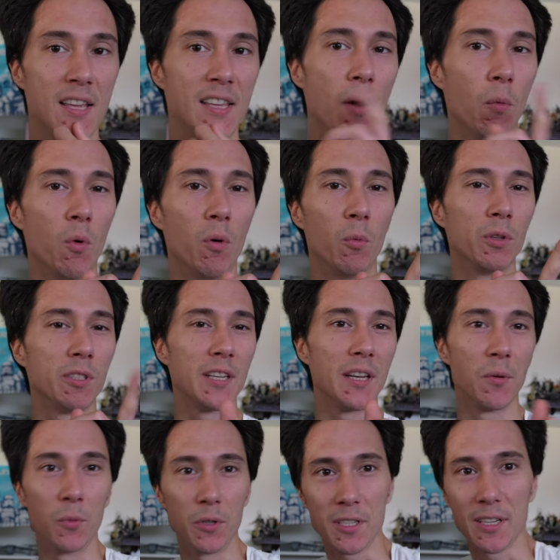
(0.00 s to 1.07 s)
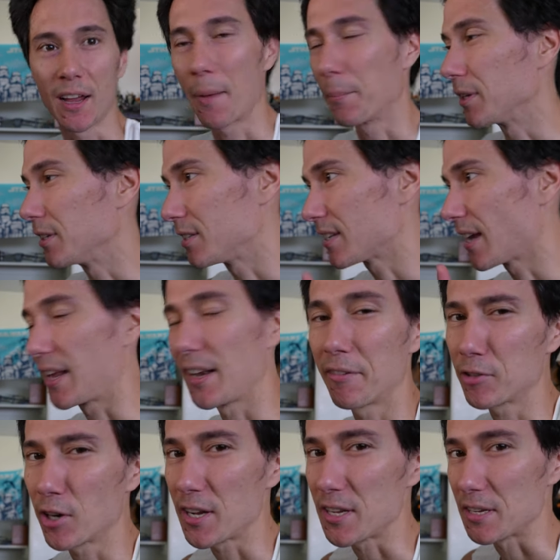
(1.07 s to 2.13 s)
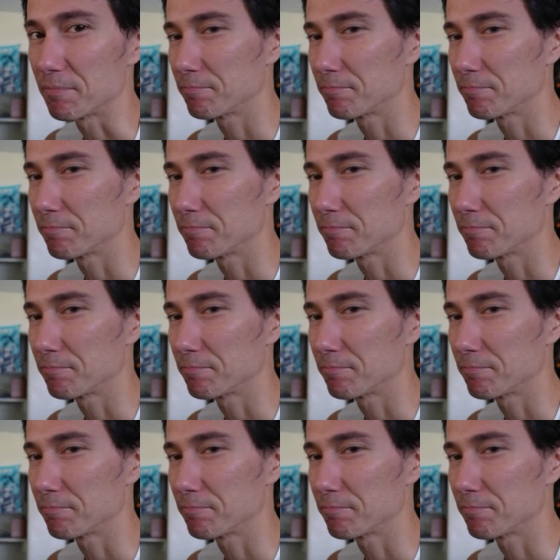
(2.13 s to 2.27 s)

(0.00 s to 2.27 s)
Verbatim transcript: Yeah, we'll, we'll see. We'll see. I'm gonna decide after I eat.